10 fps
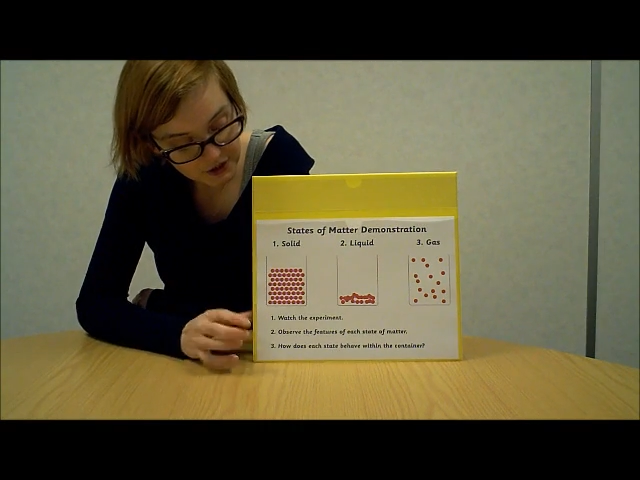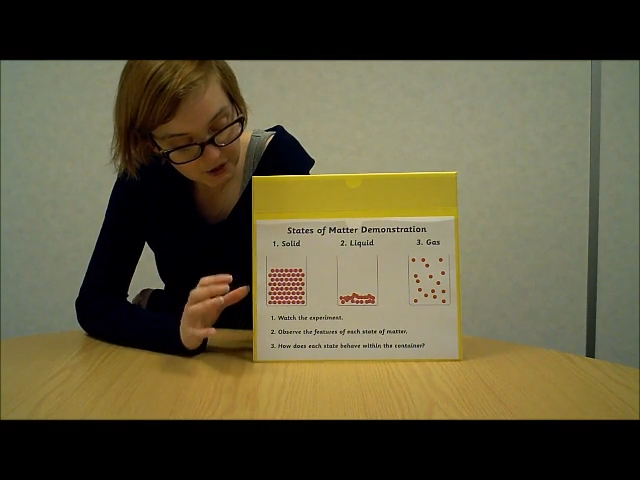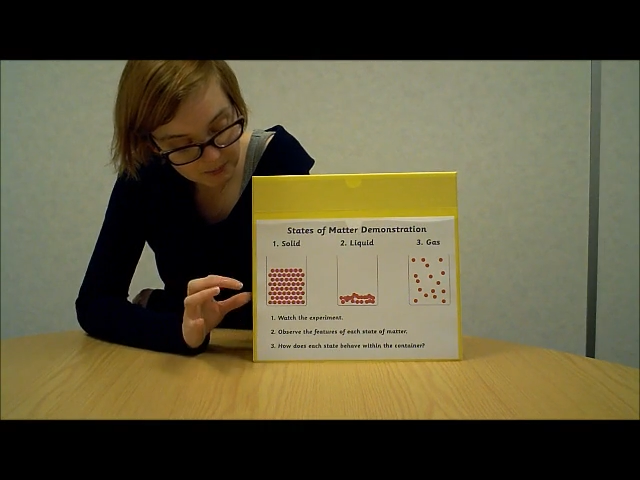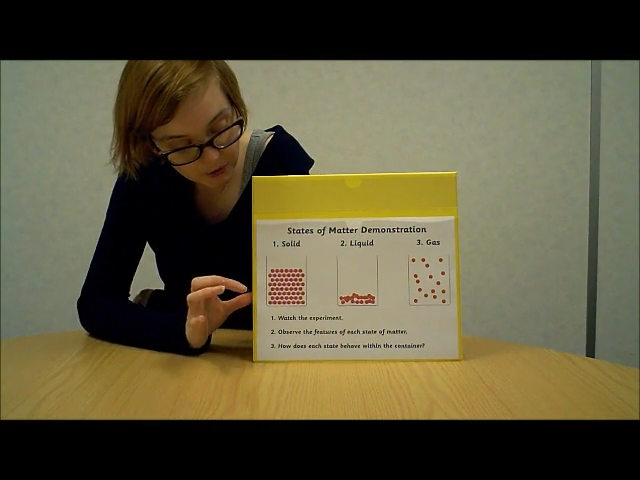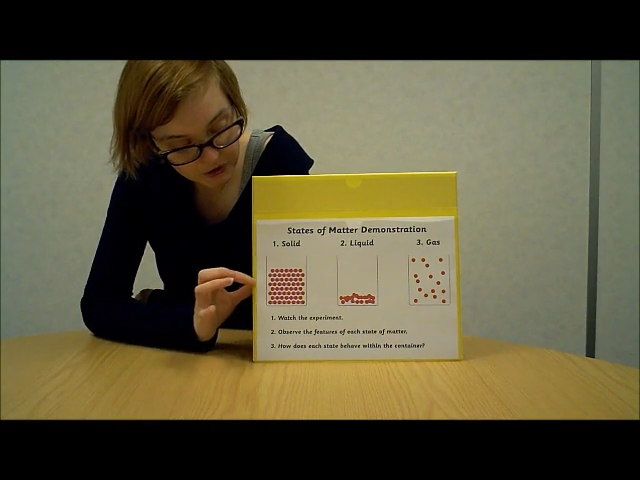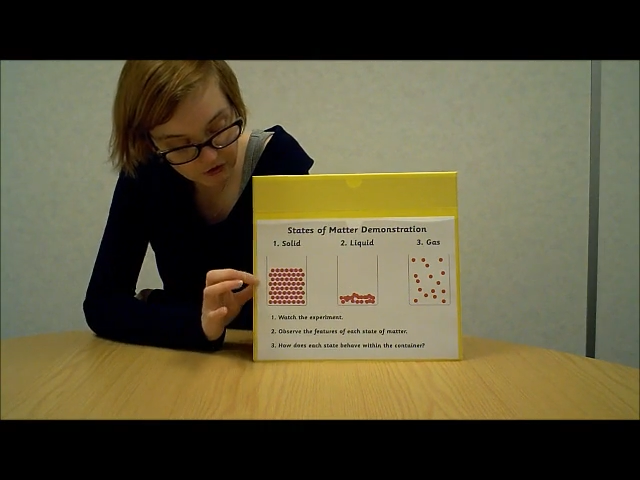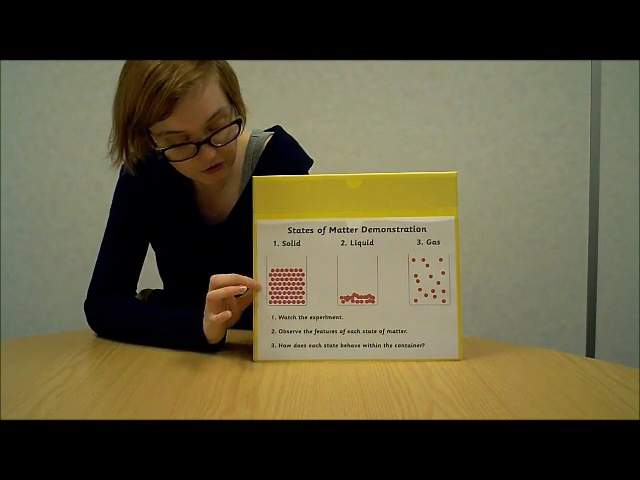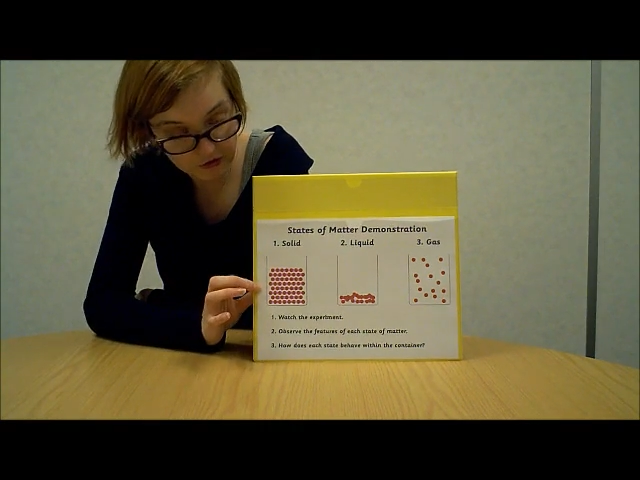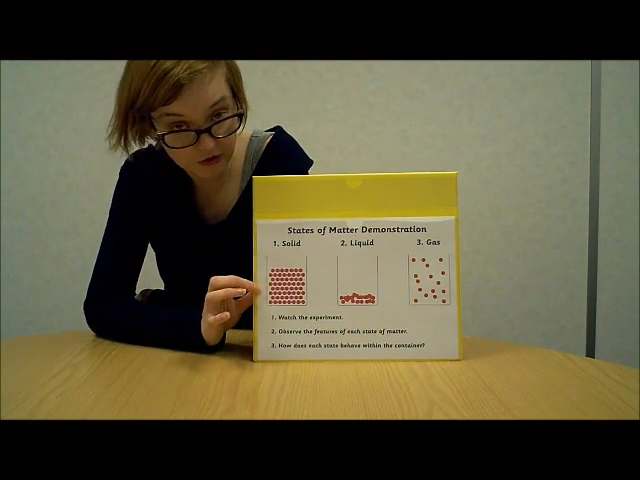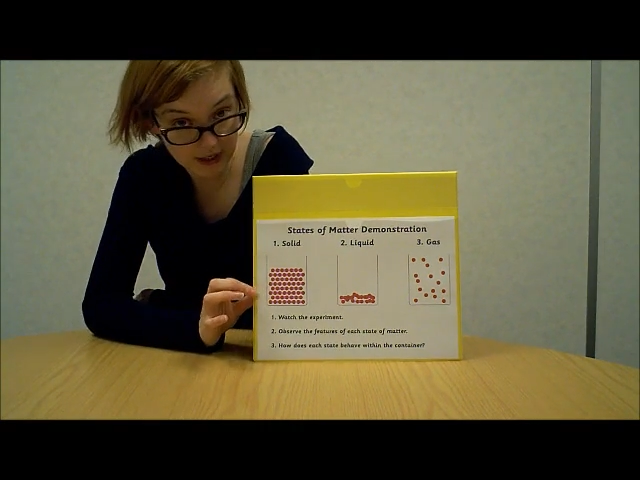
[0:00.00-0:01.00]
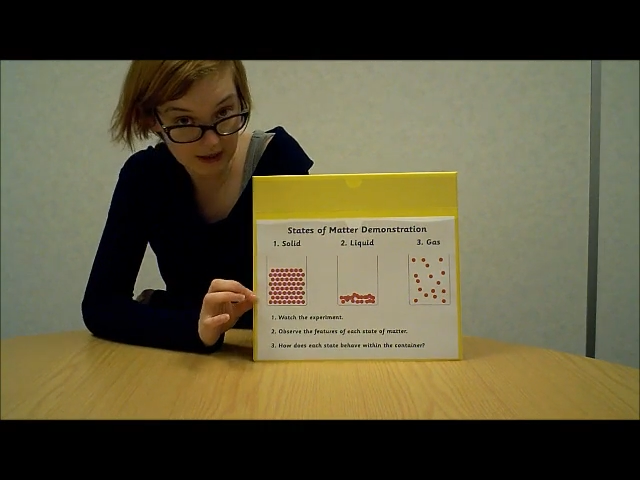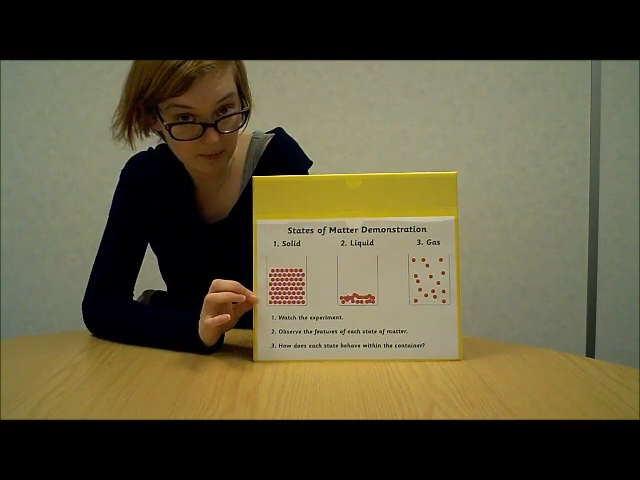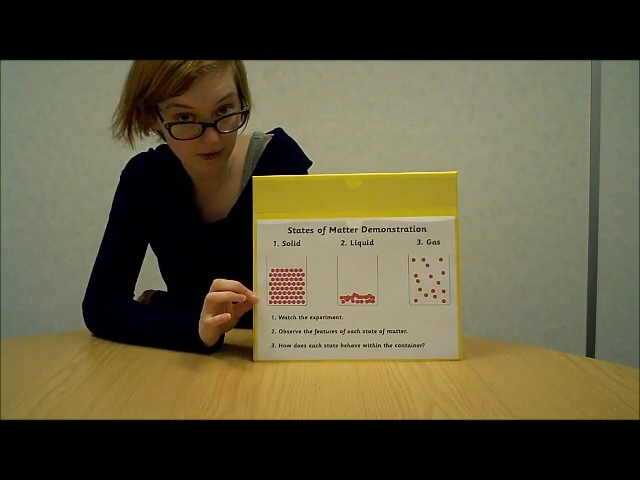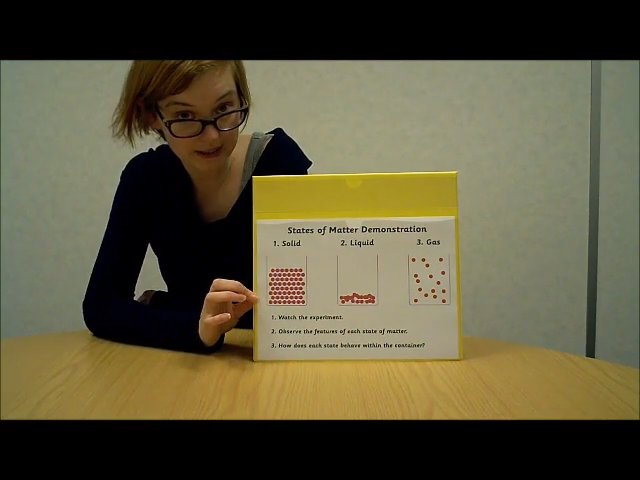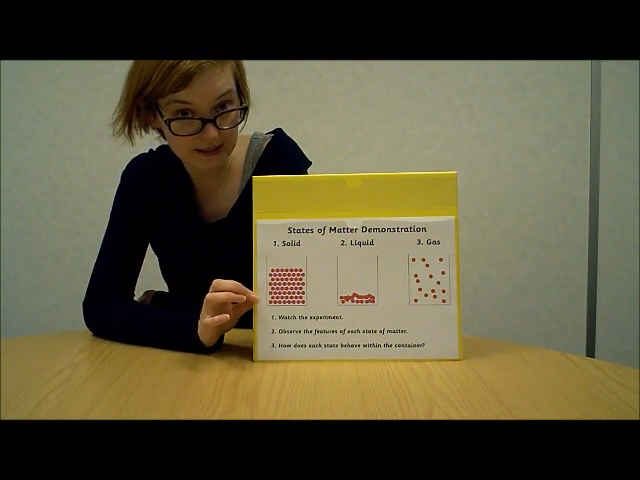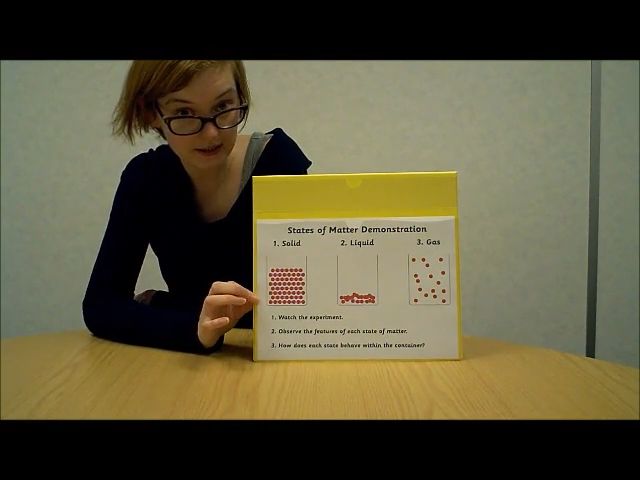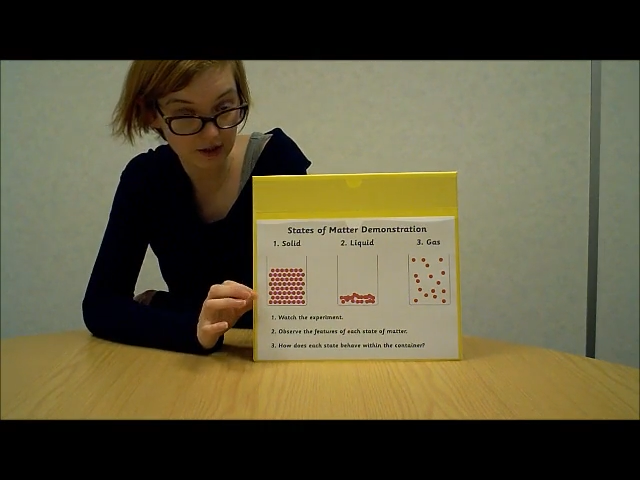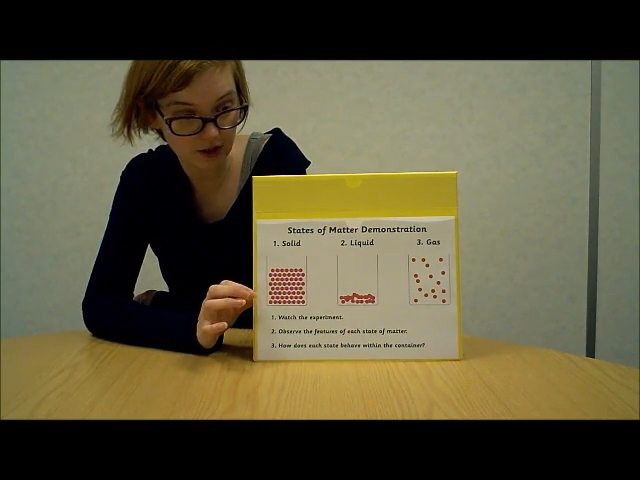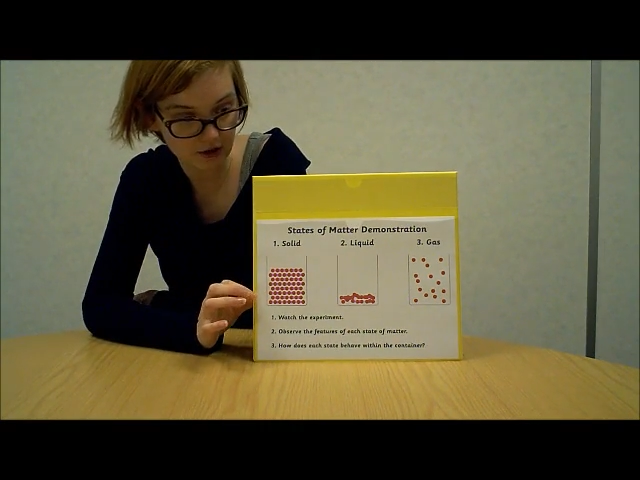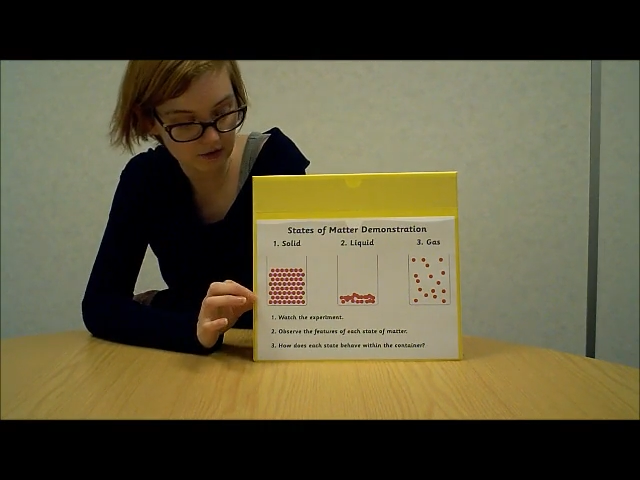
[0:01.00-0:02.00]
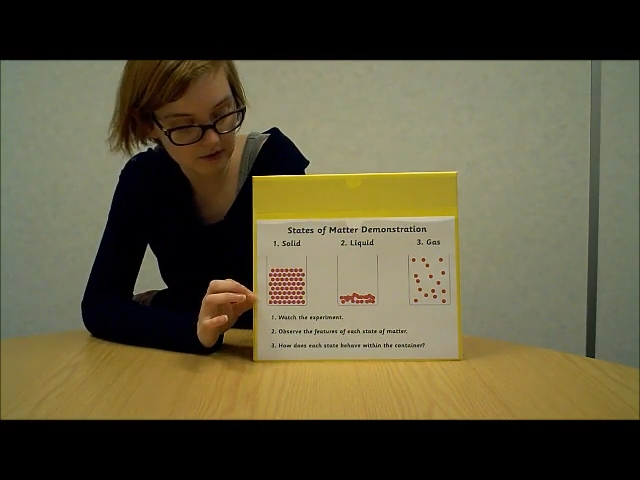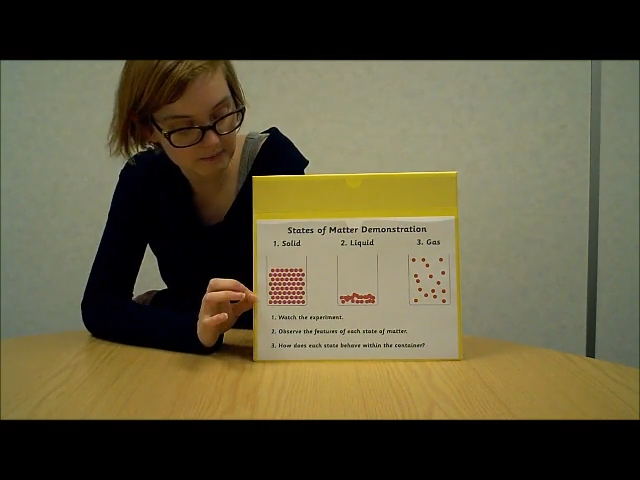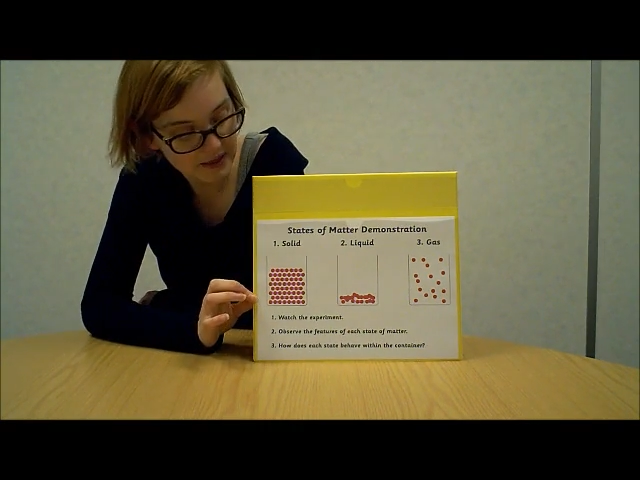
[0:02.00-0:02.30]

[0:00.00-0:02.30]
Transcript: you can put your key points and your